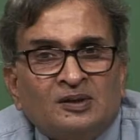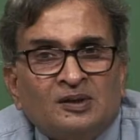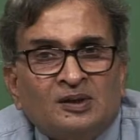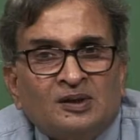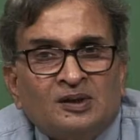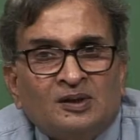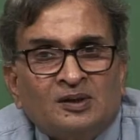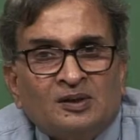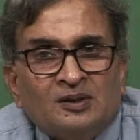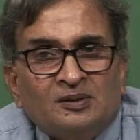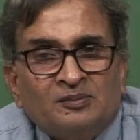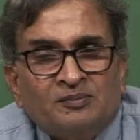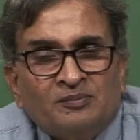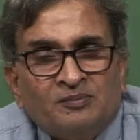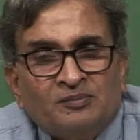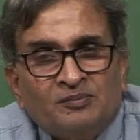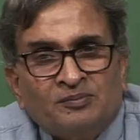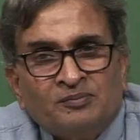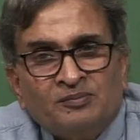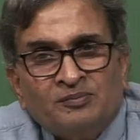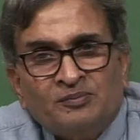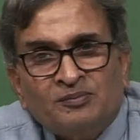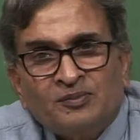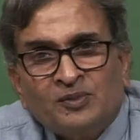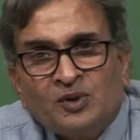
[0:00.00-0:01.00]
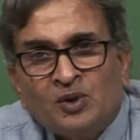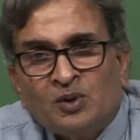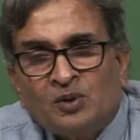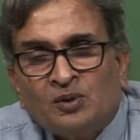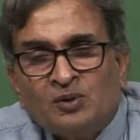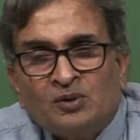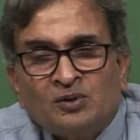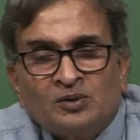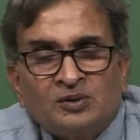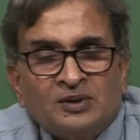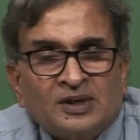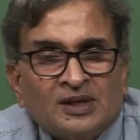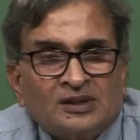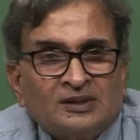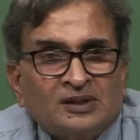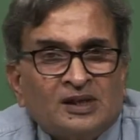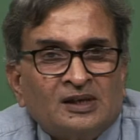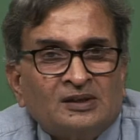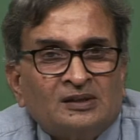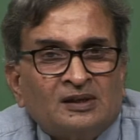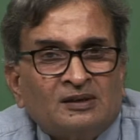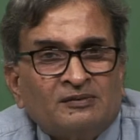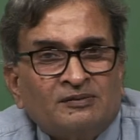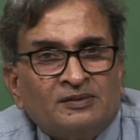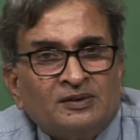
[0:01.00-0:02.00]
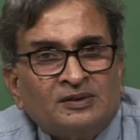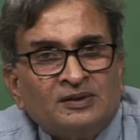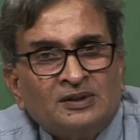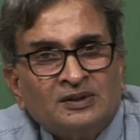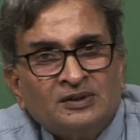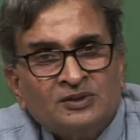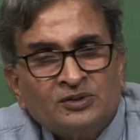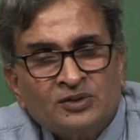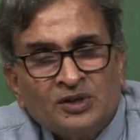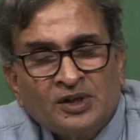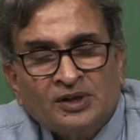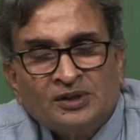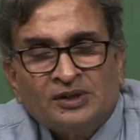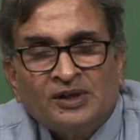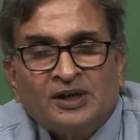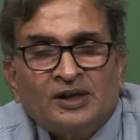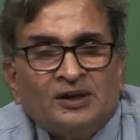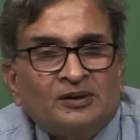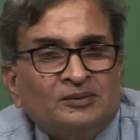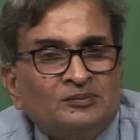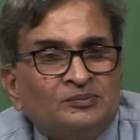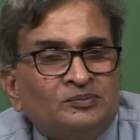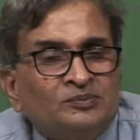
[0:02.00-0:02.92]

uh, go onto the textile surface and stay there.